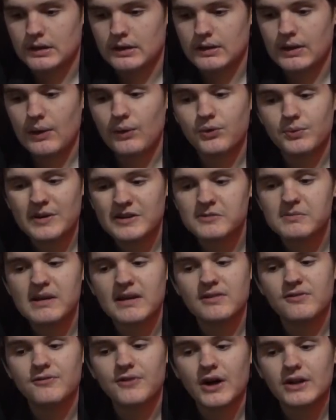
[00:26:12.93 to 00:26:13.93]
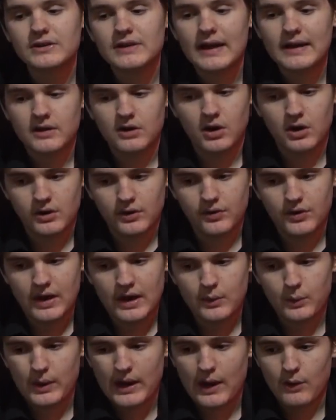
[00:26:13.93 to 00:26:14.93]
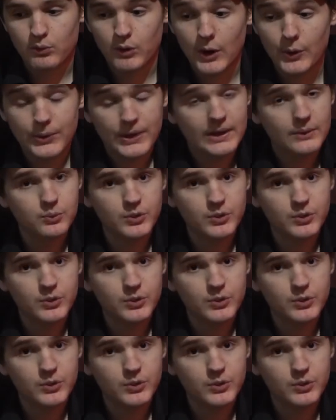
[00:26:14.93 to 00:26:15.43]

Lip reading: that was meant to be a fun, lighthearted thing when I wrote it,